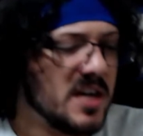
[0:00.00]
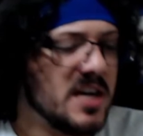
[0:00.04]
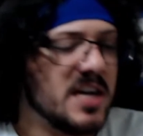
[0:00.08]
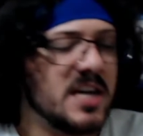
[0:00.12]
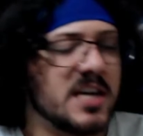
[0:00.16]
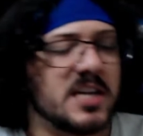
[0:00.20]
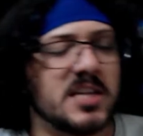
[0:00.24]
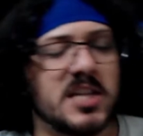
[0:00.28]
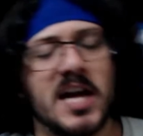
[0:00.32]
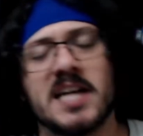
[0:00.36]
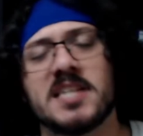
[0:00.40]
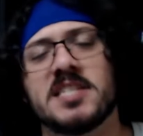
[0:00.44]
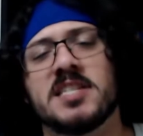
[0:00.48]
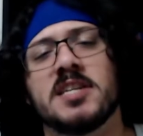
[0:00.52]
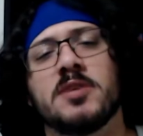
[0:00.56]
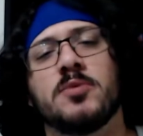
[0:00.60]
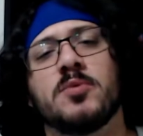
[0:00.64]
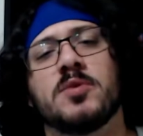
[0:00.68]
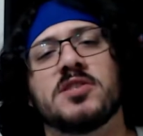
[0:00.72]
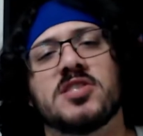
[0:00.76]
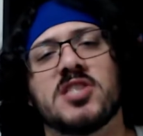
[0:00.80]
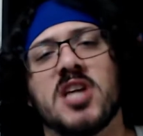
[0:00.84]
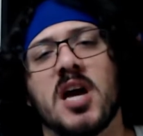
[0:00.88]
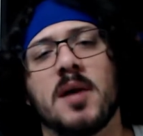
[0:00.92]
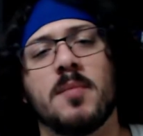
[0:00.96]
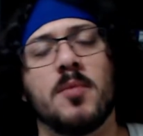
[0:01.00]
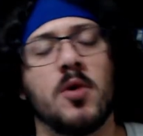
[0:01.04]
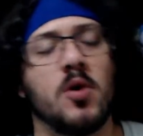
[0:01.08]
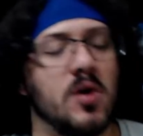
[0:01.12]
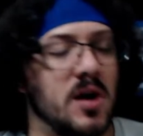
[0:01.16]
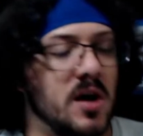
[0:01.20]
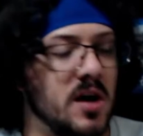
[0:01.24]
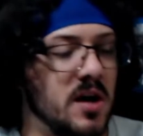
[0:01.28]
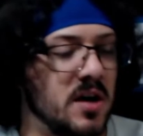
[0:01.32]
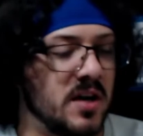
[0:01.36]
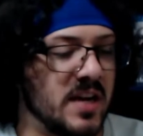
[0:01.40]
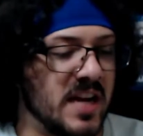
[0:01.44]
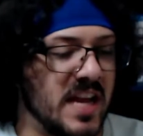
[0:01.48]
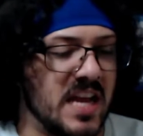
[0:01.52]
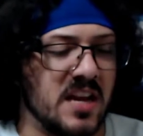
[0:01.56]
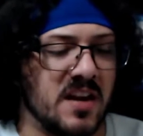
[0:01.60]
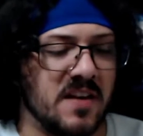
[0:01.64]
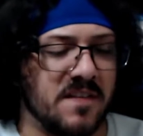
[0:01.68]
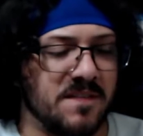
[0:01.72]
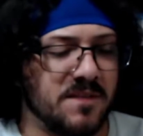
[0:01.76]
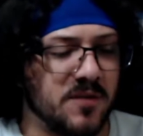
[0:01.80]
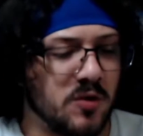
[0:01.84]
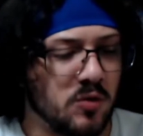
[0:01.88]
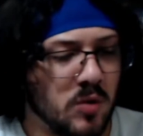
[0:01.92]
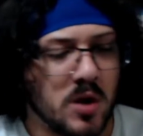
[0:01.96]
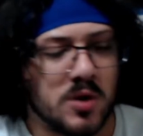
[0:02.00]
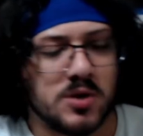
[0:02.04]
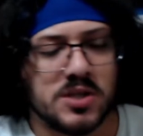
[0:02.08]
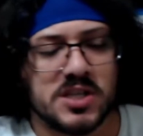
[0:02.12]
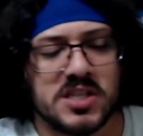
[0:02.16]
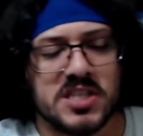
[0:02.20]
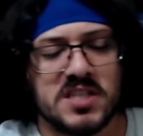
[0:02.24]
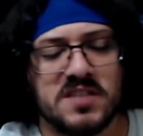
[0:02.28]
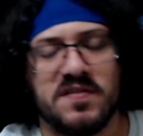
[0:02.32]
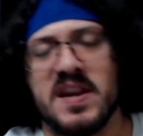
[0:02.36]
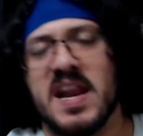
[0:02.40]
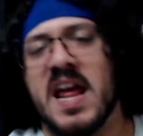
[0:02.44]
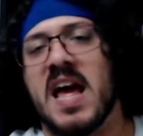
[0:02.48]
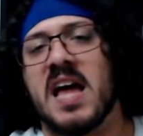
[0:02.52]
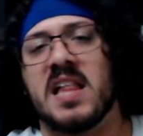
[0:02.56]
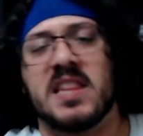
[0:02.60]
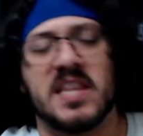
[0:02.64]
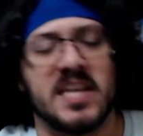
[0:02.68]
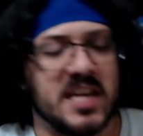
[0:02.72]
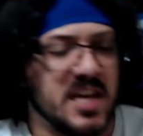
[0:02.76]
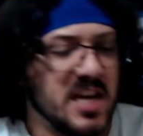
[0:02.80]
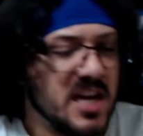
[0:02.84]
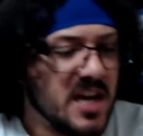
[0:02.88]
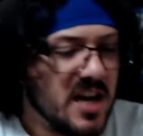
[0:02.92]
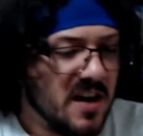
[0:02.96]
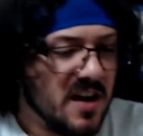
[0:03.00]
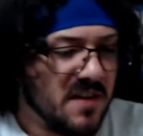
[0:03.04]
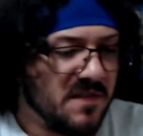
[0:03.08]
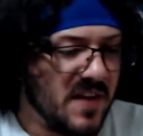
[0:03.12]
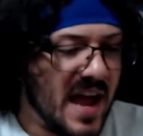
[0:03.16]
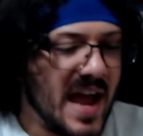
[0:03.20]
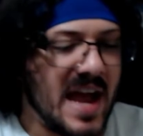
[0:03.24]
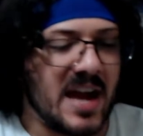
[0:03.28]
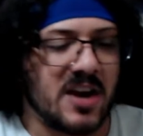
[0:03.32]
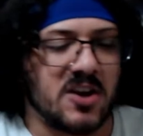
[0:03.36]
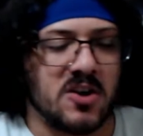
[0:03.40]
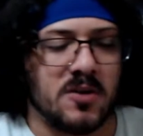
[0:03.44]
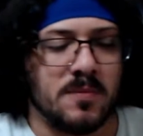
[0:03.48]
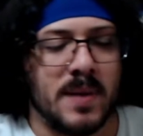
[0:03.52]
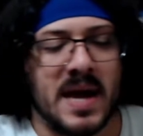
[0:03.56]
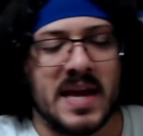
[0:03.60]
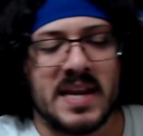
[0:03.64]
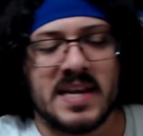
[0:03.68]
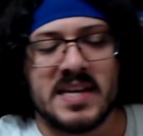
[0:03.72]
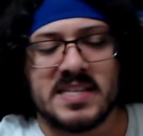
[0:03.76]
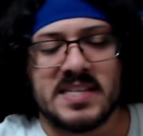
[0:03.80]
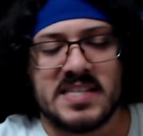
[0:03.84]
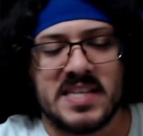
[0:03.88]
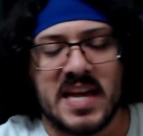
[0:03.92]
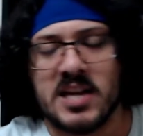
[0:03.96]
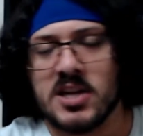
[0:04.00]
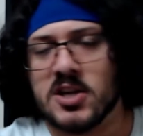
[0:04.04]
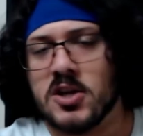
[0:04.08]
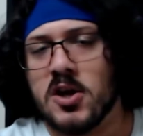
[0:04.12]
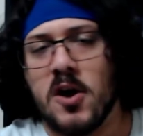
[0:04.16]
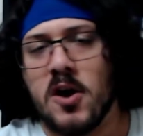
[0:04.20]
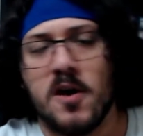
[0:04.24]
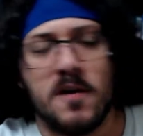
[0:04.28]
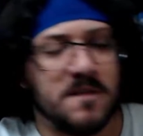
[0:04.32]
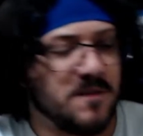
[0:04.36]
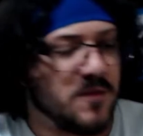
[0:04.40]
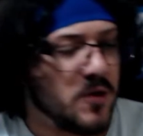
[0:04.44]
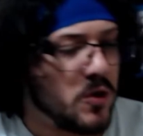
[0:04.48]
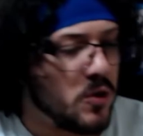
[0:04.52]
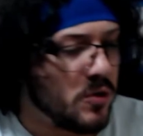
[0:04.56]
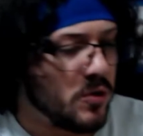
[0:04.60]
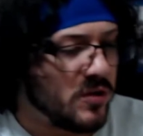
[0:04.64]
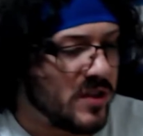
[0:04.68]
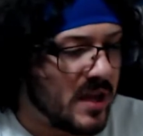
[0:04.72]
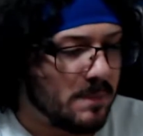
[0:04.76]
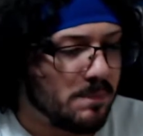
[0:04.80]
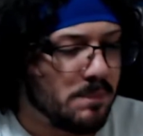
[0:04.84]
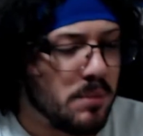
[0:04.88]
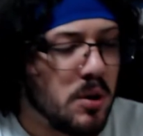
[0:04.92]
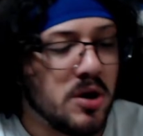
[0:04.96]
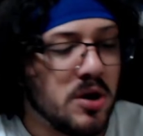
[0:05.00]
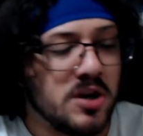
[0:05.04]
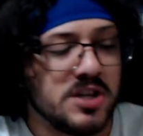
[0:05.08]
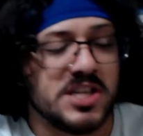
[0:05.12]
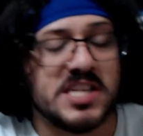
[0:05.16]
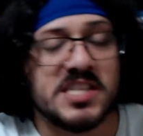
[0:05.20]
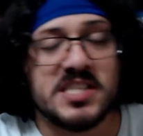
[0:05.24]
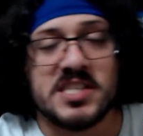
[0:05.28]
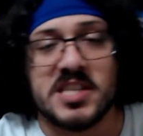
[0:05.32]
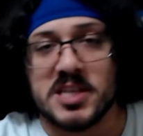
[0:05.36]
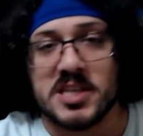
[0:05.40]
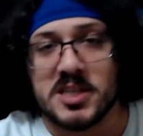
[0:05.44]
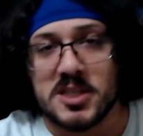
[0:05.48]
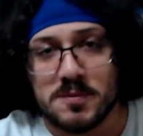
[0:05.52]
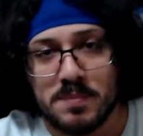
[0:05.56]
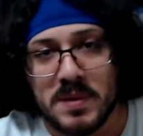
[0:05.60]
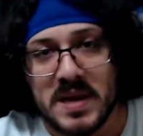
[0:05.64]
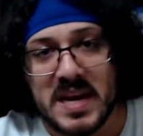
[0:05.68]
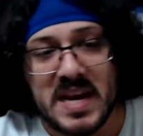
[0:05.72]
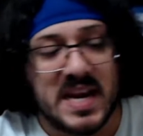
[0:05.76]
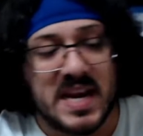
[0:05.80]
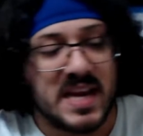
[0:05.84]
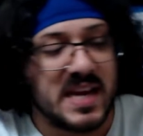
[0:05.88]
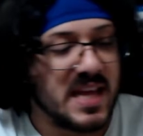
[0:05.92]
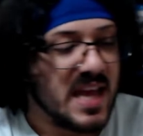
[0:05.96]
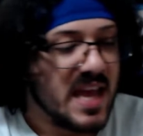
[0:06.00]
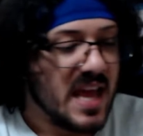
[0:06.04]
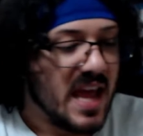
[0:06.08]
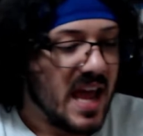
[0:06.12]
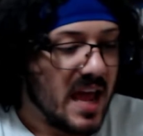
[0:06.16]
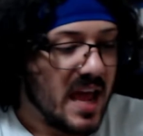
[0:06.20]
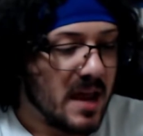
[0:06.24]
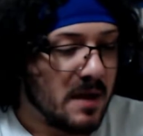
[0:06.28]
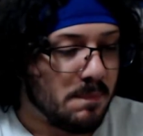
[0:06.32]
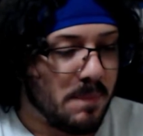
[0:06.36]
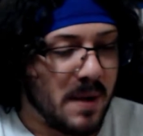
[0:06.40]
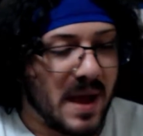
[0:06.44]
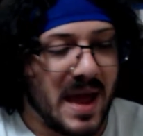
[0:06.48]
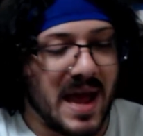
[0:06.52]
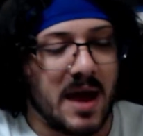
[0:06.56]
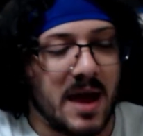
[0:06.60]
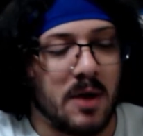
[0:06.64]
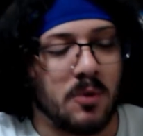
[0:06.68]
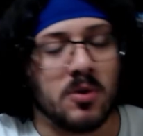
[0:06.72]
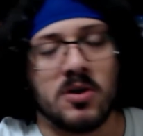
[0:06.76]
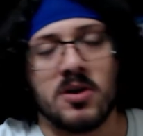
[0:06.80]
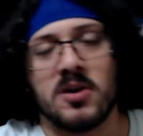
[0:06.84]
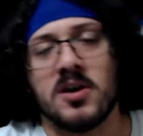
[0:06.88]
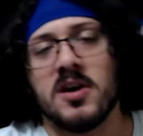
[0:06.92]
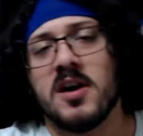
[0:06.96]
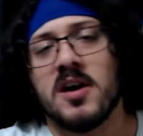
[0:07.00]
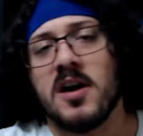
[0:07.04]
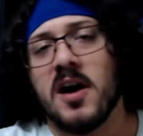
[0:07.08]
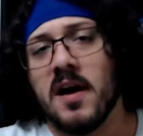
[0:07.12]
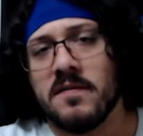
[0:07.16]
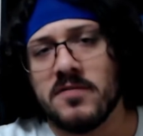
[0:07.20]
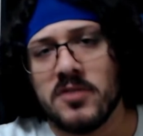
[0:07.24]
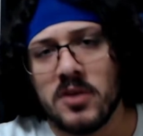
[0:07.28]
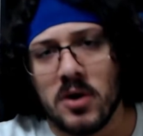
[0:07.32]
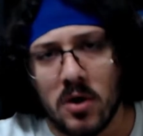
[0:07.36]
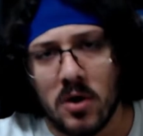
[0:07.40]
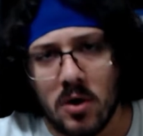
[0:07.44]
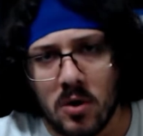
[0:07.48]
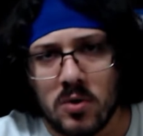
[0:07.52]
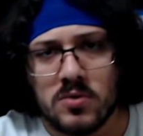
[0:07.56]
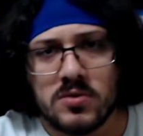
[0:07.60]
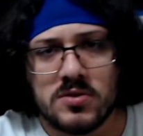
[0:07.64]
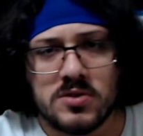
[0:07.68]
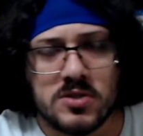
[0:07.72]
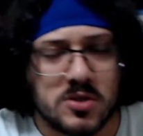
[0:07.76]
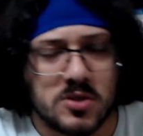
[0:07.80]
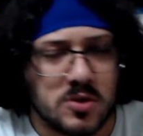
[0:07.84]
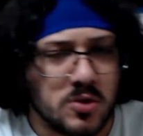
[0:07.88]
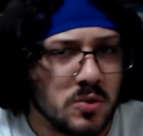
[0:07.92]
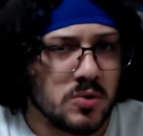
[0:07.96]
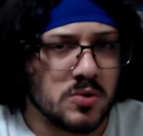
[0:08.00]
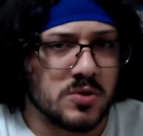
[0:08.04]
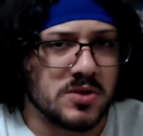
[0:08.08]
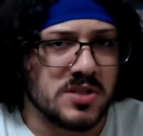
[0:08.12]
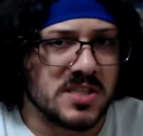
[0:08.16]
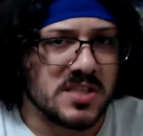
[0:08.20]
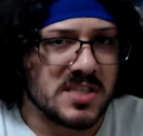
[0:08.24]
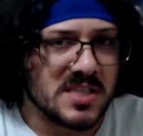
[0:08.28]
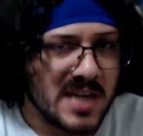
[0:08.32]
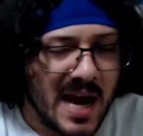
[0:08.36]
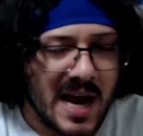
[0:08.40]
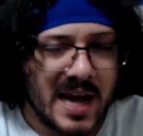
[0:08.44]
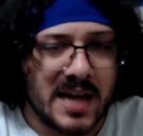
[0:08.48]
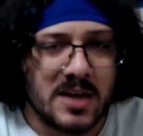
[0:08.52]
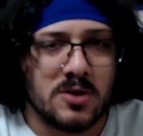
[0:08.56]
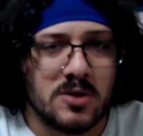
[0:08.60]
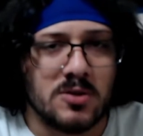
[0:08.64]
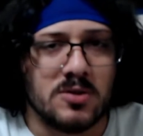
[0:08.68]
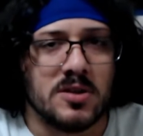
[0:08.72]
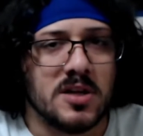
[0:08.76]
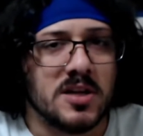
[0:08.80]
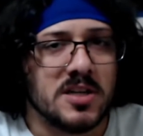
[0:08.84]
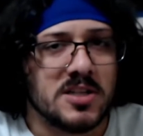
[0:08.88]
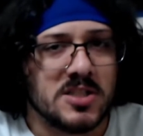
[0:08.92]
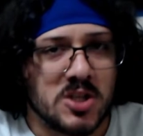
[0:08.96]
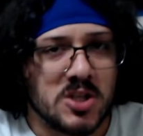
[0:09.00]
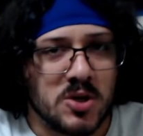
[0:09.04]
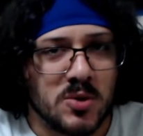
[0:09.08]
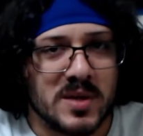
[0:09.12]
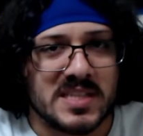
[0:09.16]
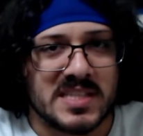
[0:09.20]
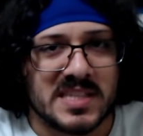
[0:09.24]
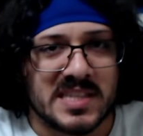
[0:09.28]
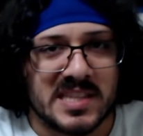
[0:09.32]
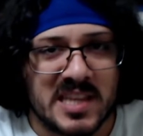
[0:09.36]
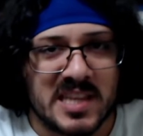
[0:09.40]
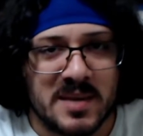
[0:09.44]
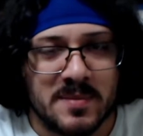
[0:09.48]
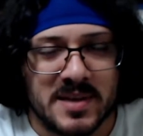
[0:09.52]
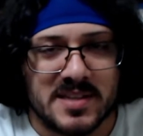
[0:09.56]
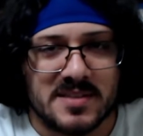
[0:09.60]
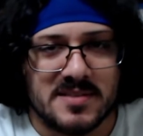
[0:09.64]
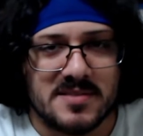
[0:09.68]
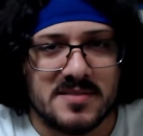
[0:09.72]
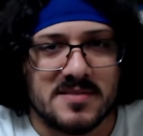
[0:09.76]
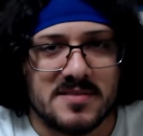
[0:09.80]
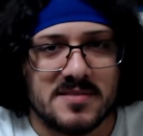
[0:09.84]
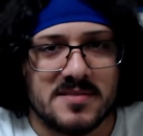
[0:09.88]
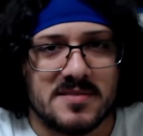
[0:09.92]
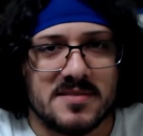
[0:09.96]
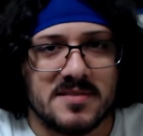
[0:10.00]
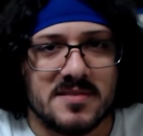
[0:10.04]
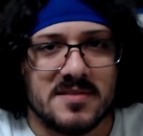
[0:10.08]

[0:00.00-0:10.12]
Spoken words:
clashing with Sammo Hung in a ferocious finale of acrobatics and kung fu that pushes the speed and power of the old school style to its limits.